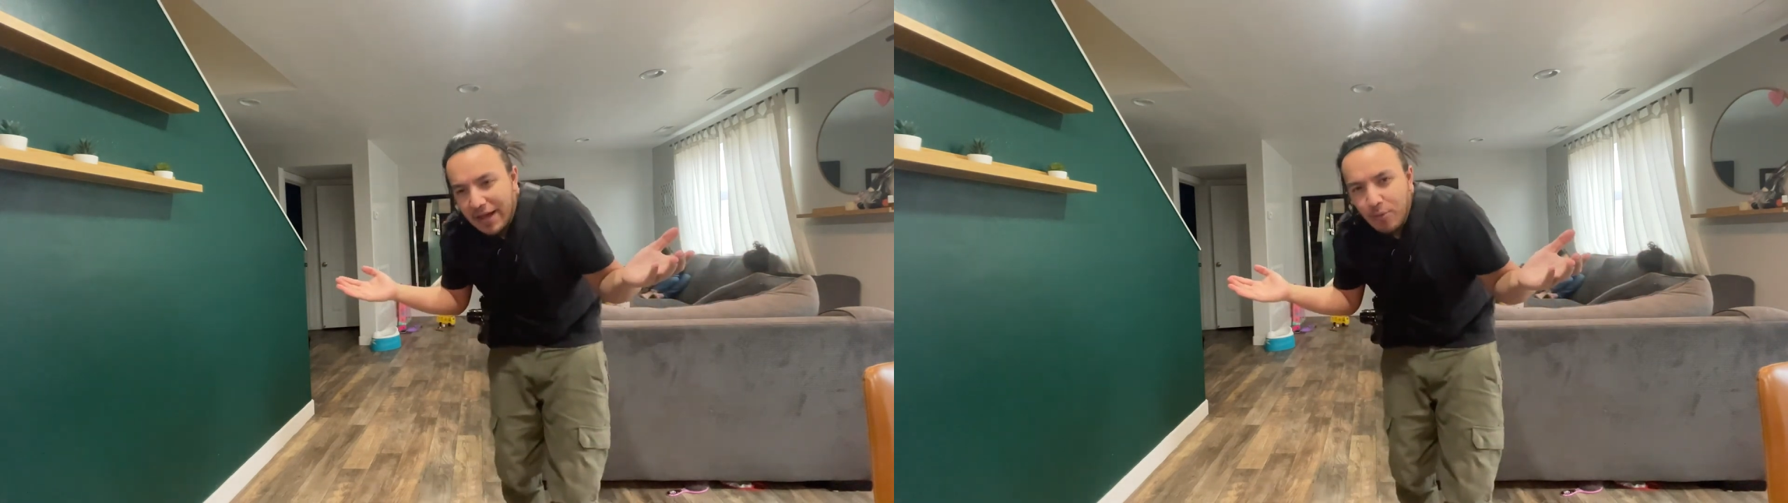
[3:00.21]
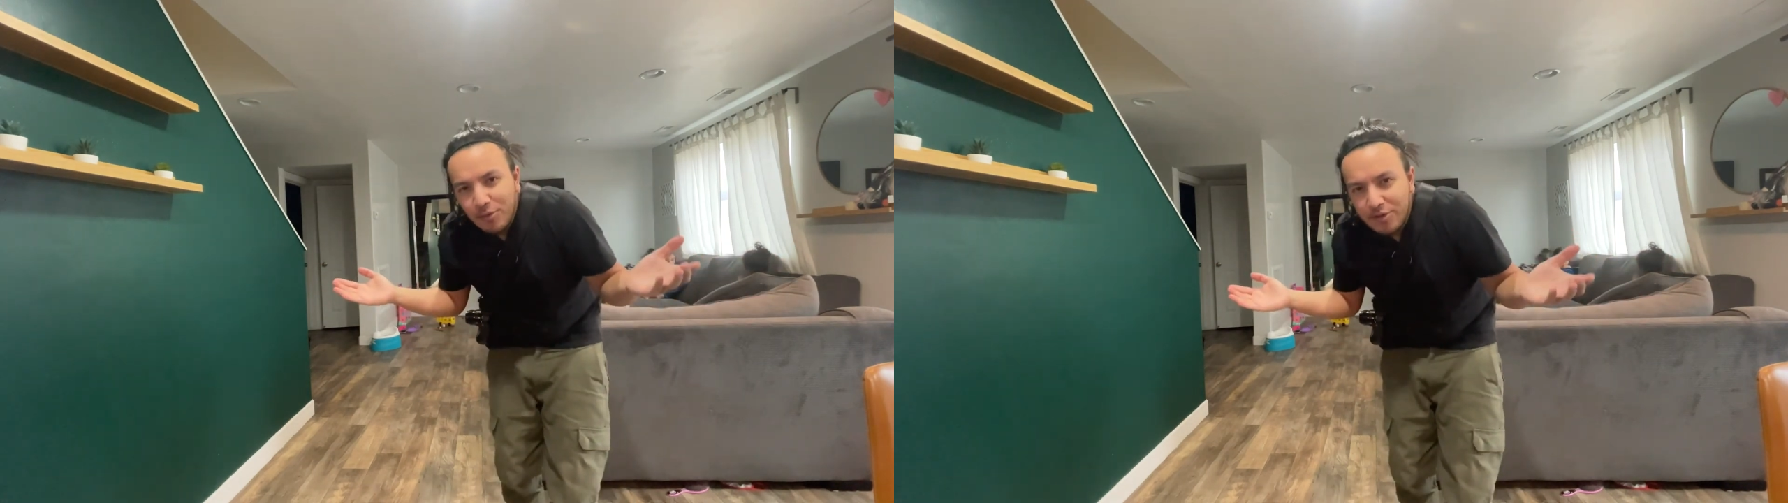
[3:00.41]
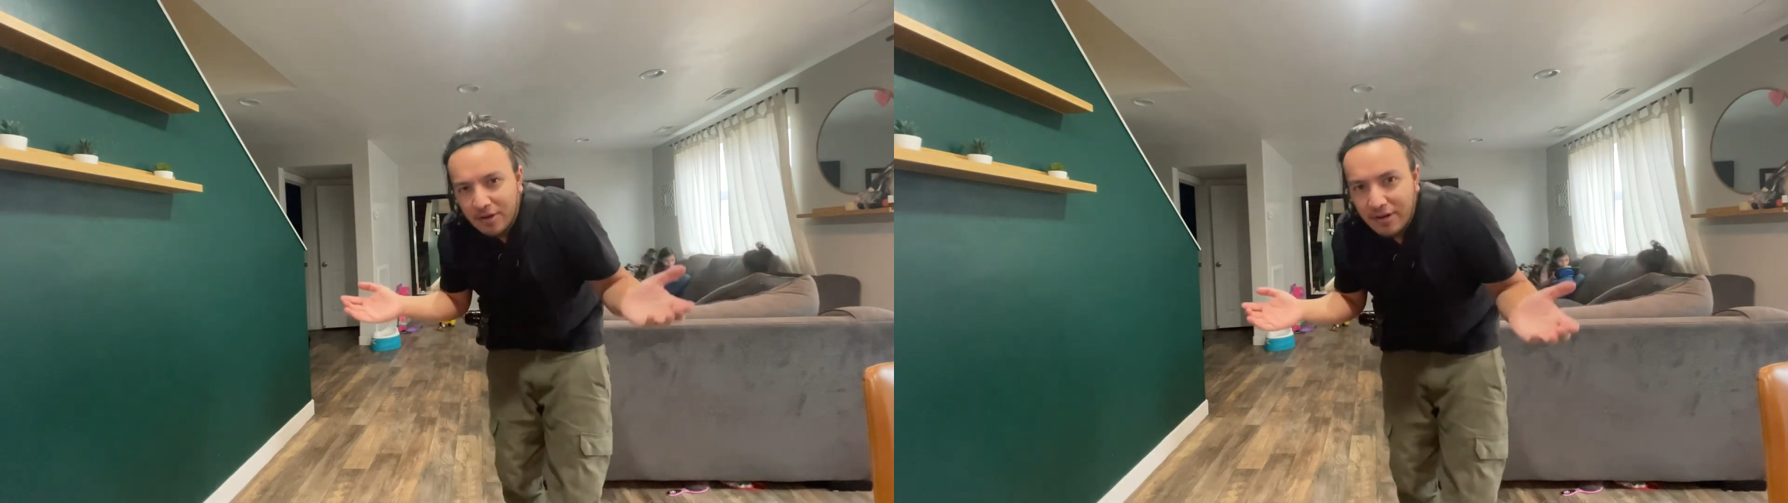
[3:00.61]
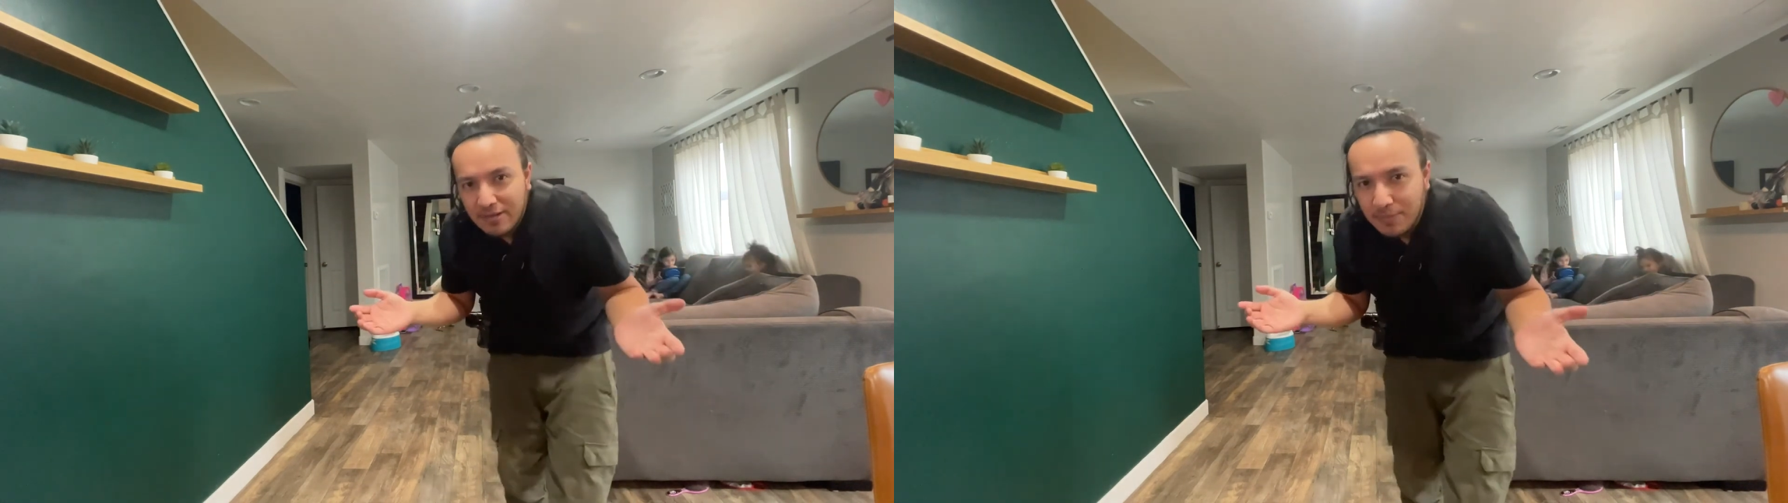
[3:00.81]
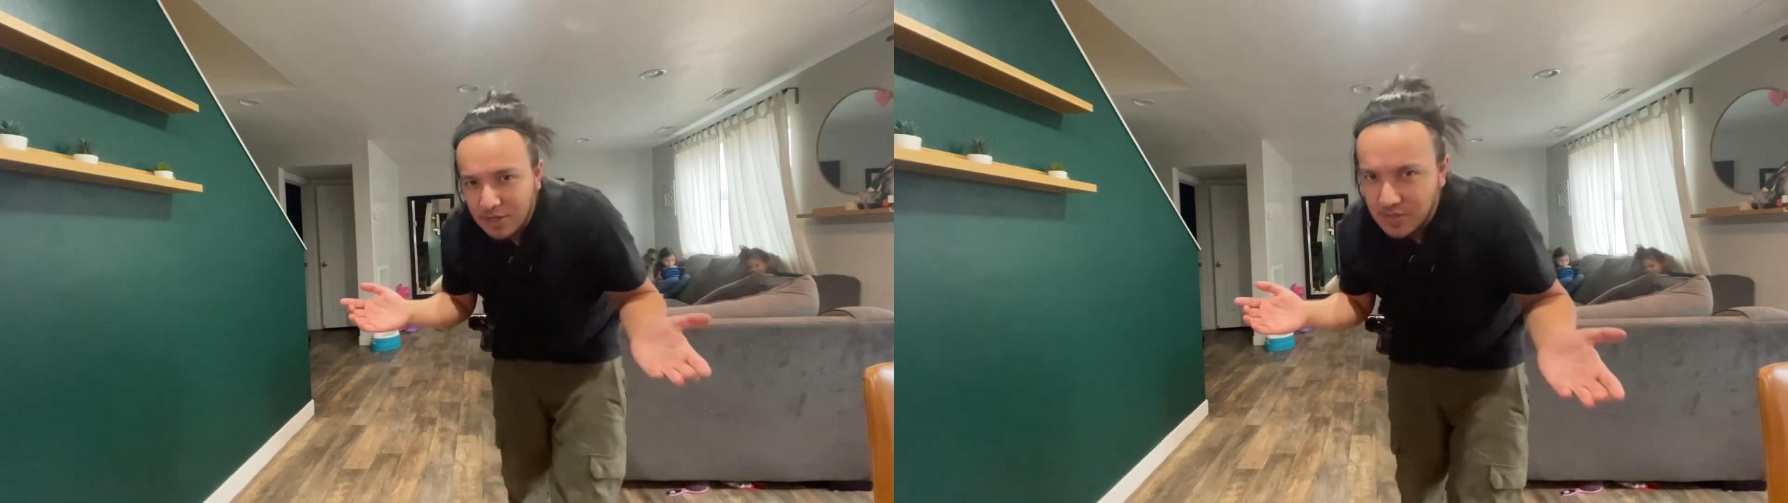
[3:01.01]
I will talk to you
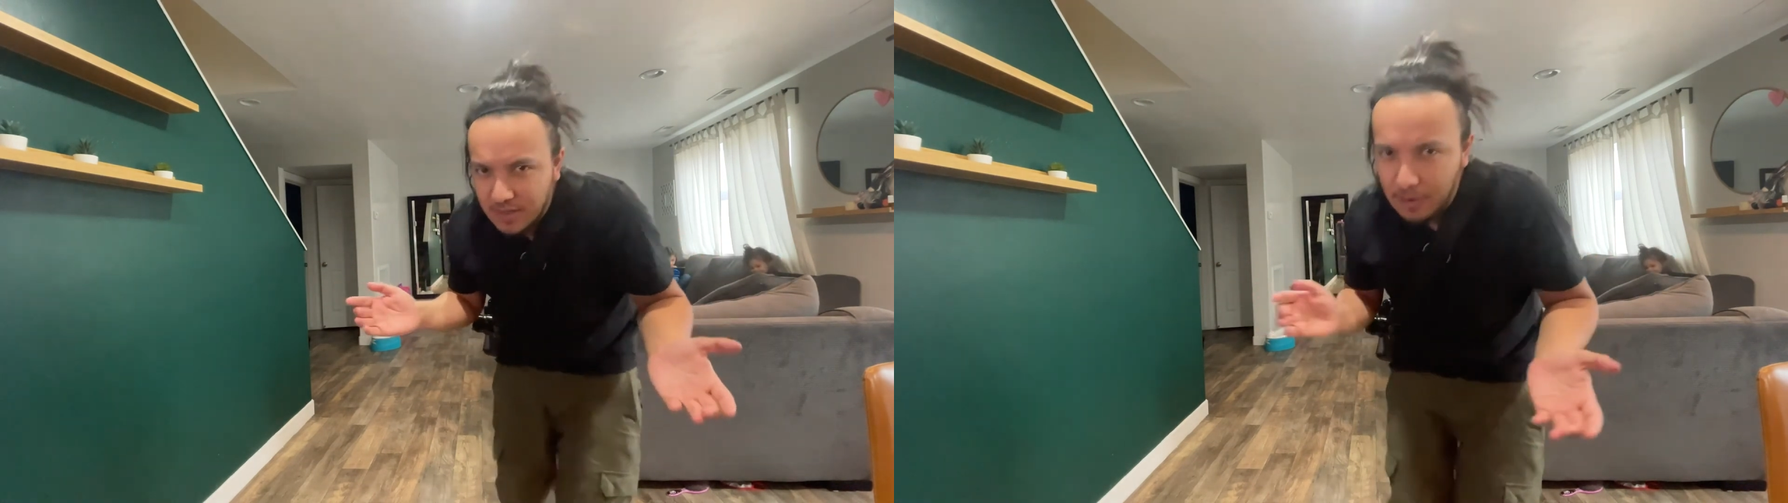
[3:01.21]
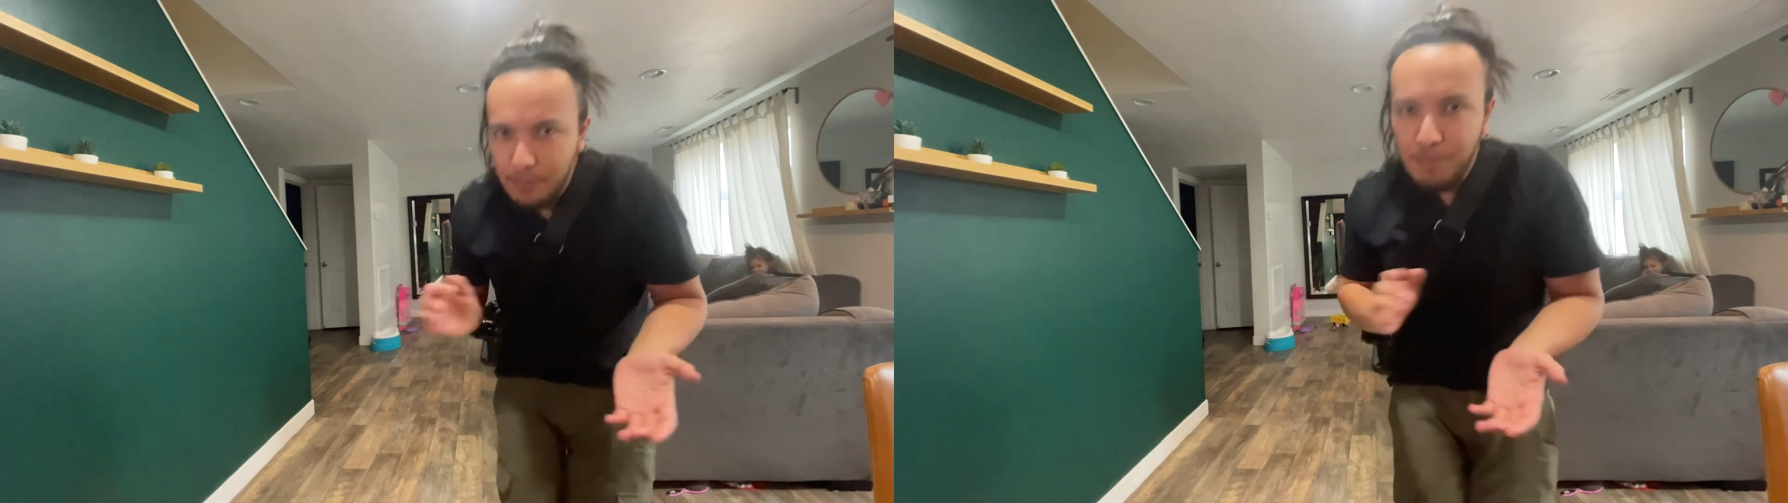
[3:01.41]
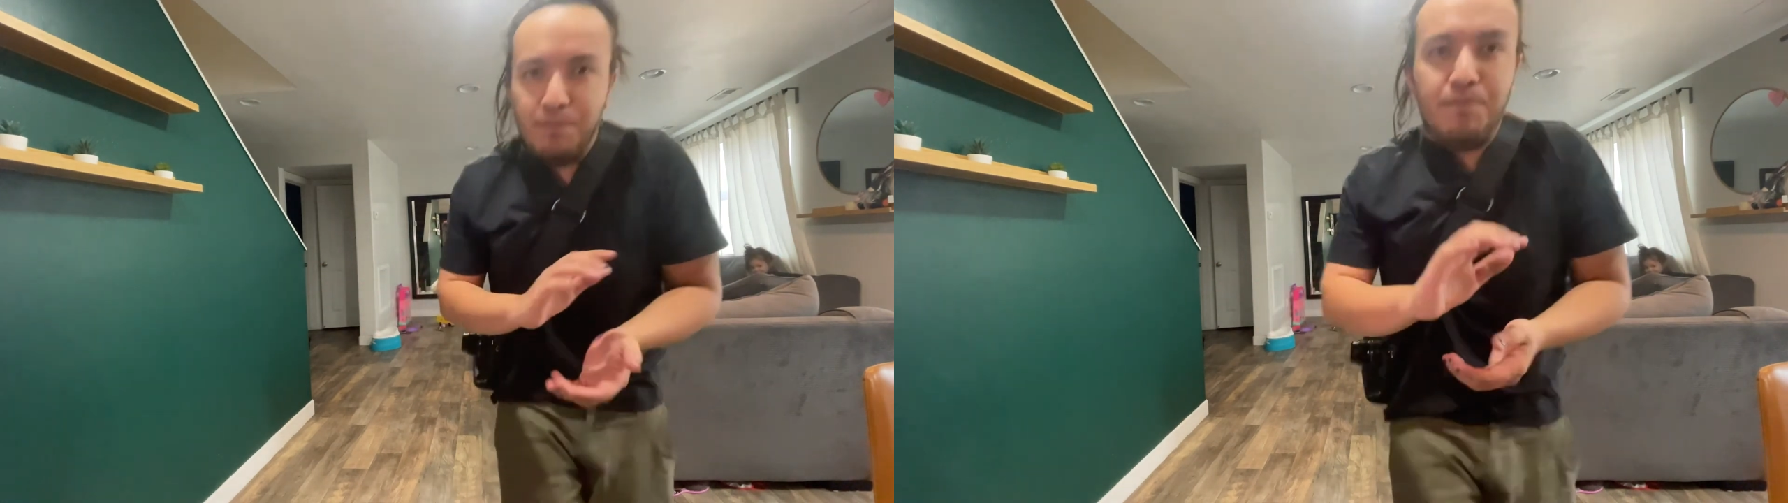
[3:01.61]
next project. I'm out.